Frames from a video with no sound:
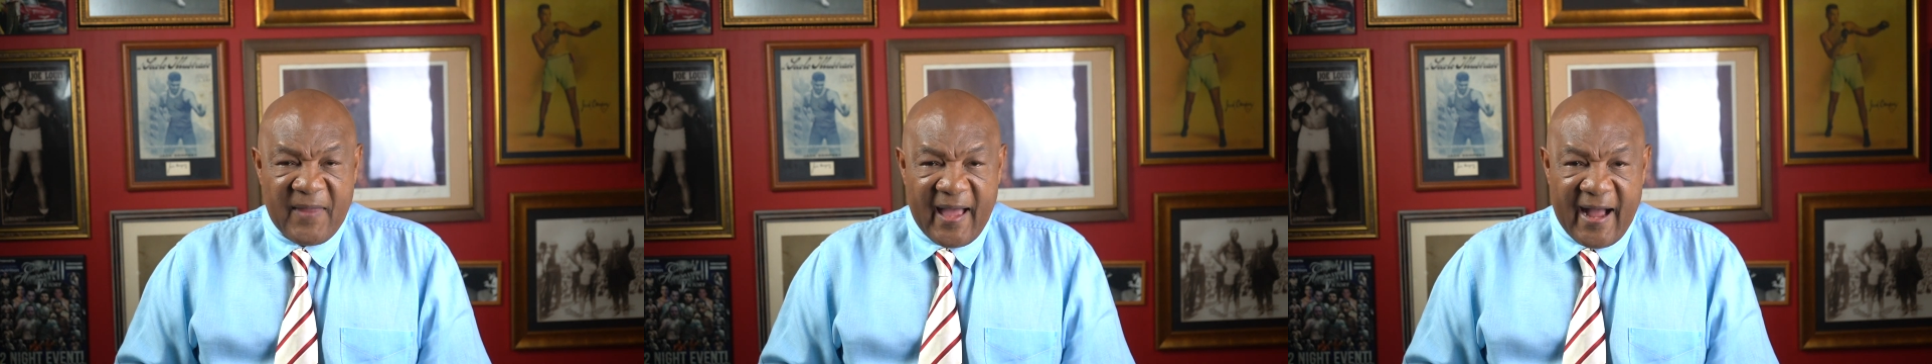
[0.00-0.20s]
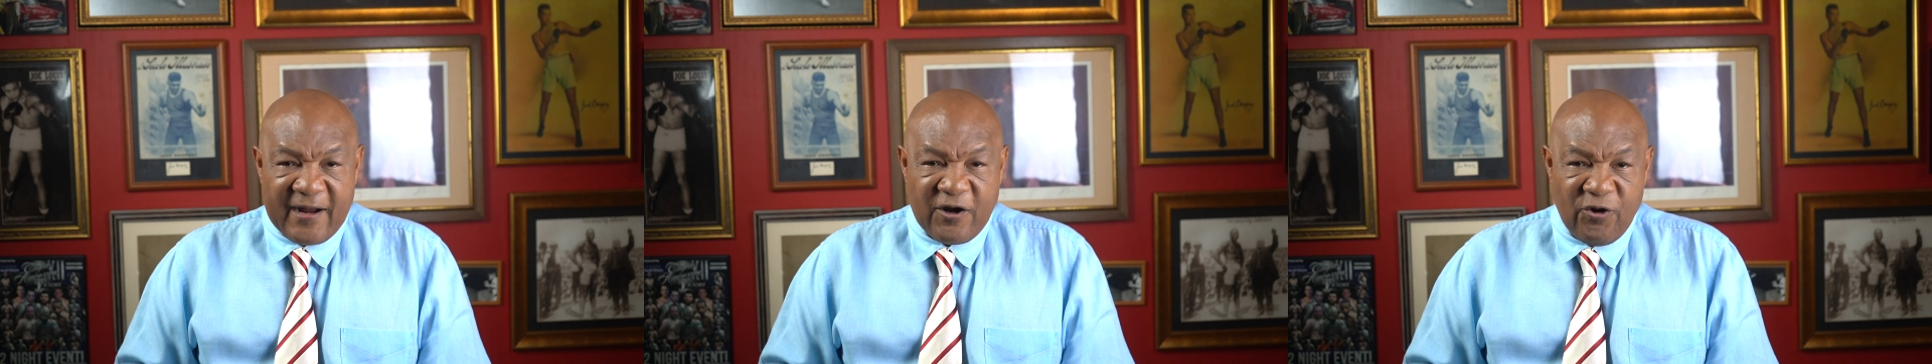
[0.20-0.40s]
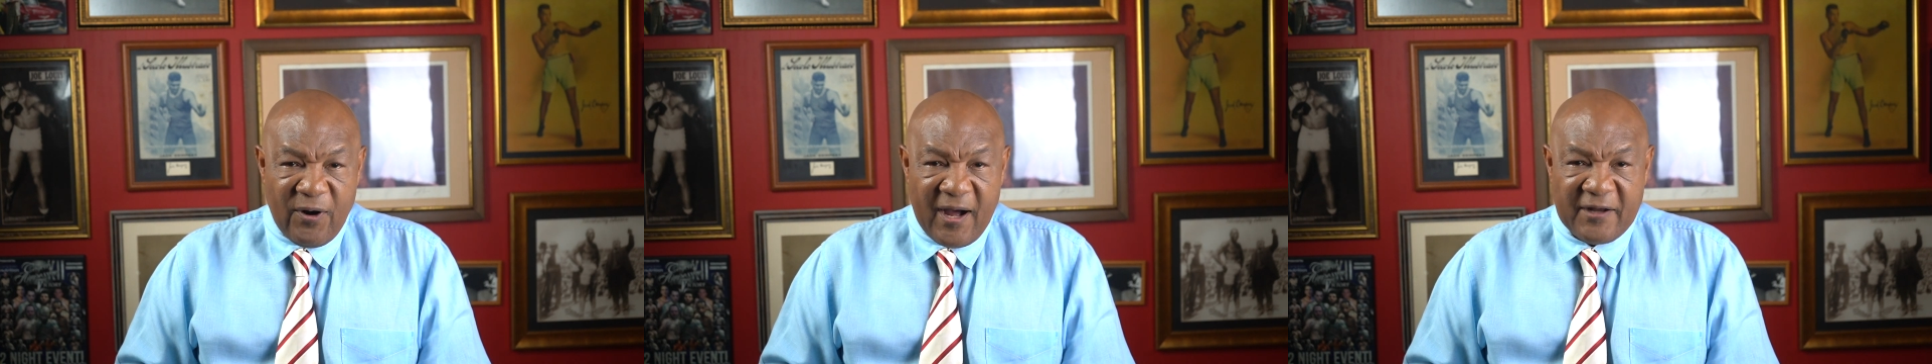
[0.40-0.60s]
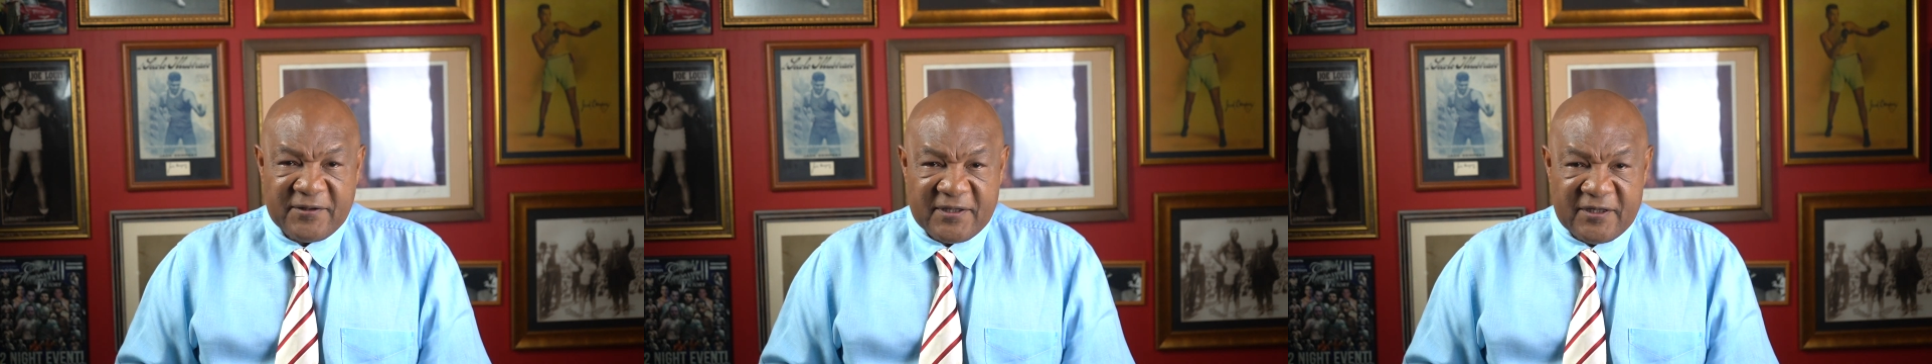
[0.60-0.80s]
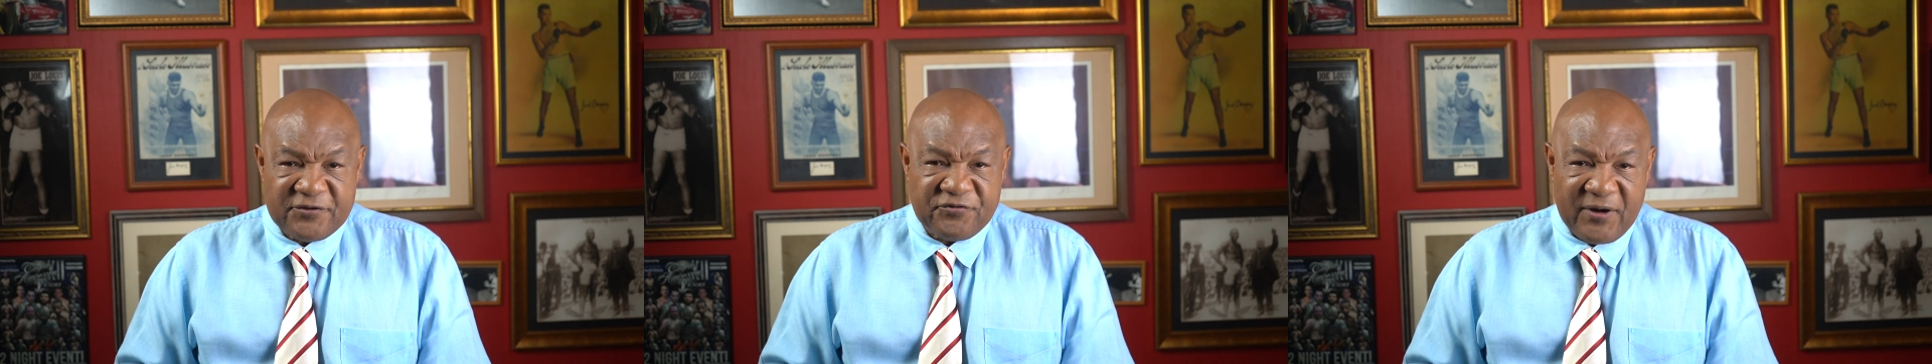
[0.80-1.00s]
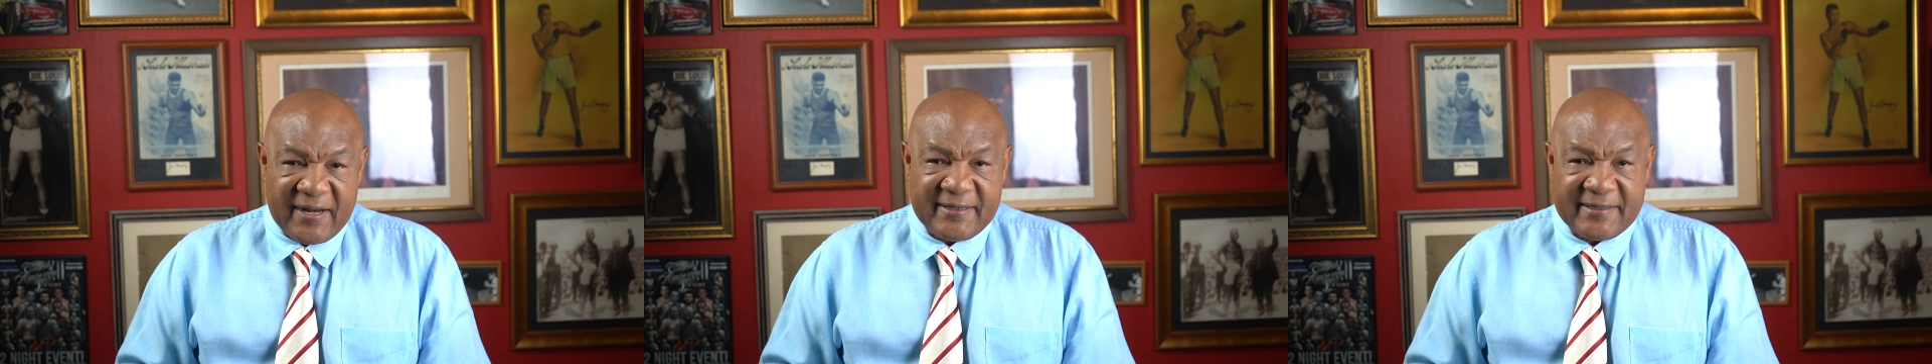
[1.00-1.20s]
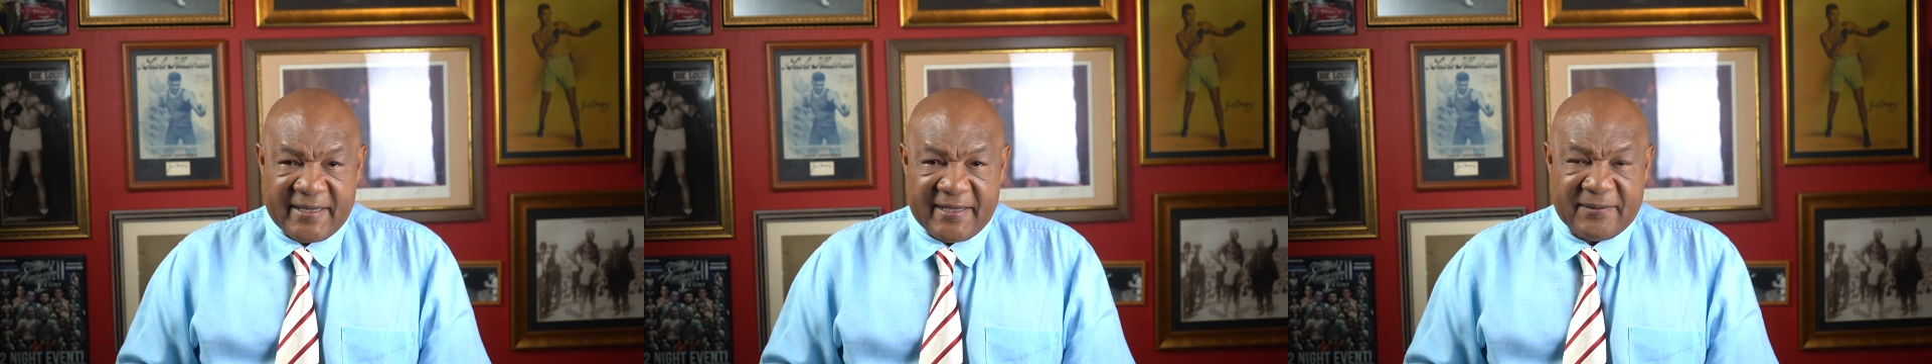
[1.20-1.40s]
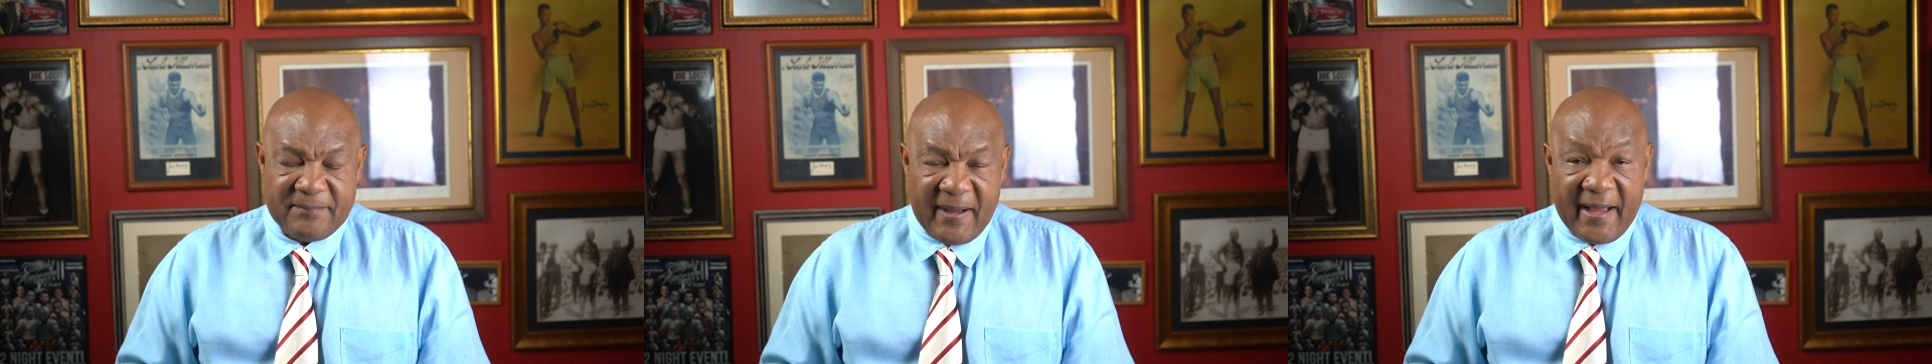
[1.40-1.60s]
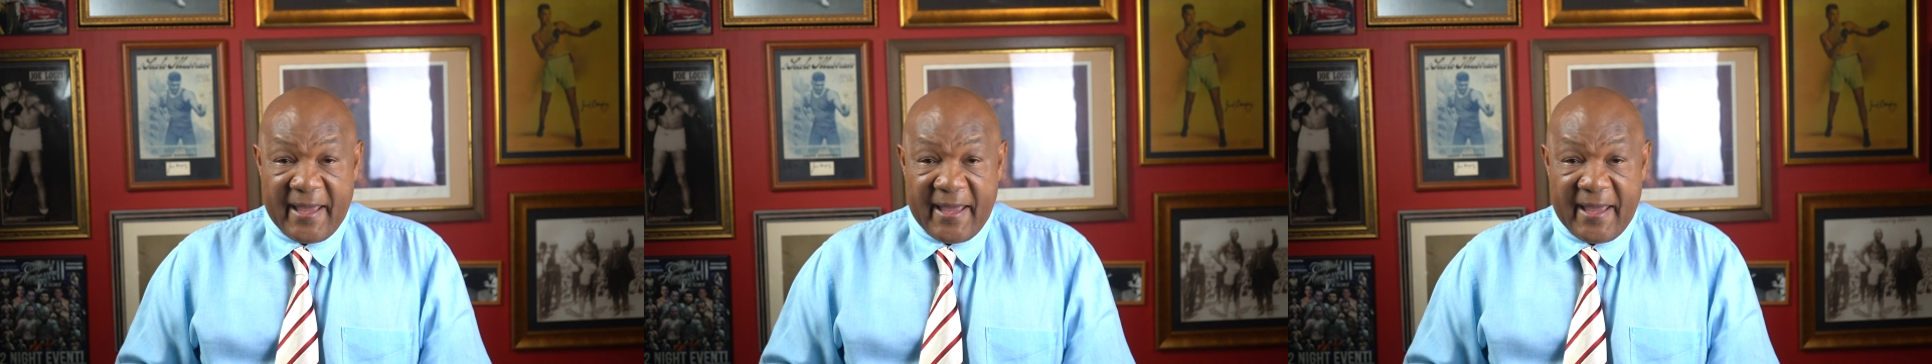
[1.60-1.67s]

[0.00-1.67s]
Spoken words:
I go out there trying to get in my